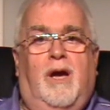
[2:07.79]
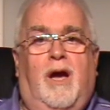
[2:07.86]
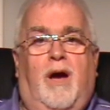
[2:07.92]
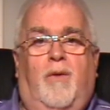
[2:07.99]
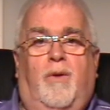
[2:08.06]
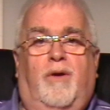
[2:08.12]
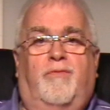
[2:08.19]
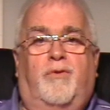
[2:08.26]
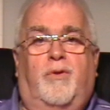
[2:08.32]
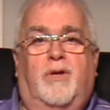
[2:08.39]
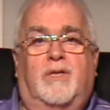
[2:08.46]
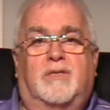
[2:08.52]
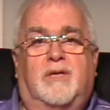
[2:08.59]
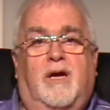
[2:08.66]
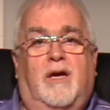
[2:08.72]
However,
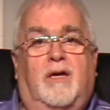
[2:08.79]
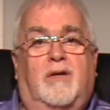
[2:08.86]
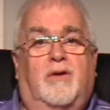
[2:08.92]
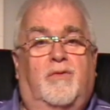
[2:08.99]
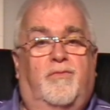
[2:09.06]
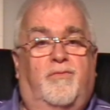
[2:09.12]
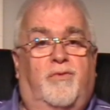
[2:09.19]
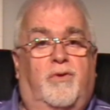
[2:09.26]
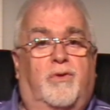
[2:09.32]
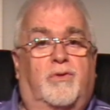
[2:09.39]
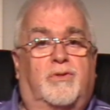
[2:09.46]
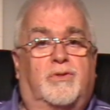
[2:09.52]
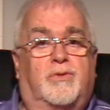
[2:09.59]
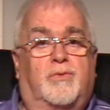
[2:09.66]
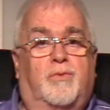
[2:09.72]
as I
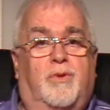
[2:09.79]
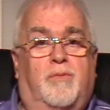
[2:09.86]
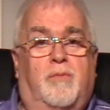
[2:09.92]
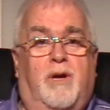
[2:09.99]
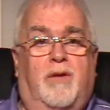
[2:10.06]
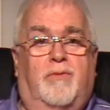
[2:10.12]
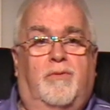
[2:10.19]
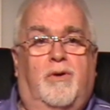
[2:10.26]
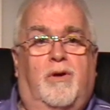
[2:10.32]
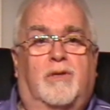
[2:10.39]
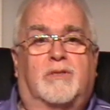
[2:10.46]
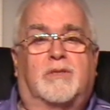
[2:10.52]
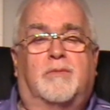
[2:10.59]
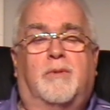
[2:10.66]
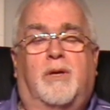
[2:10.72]
converse with my
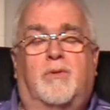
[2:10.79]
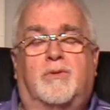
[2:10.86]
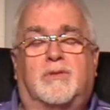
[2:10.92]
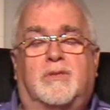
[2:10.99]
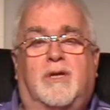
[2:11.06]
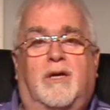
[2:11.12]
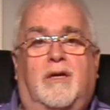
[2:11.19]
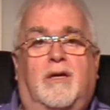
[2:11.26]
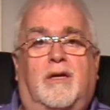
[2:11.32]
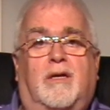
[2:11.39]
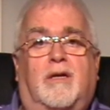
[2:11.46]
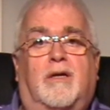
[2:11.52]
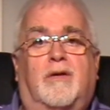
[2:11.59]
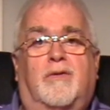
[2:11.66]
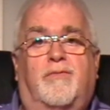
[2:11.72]
thoughts about
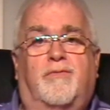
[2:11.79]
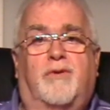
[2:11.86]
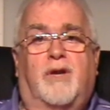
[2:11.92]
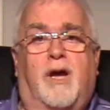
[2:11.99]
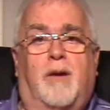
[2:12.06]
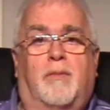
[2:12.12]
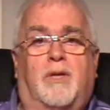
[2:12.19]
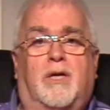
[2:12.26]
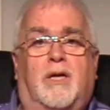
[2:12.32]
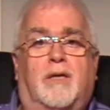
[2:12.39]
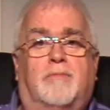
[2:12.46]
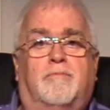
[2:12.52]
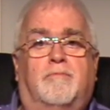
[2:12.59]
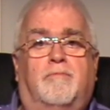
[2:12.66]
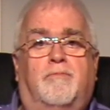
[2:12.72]
psychic
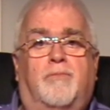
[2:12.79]
phenomenon,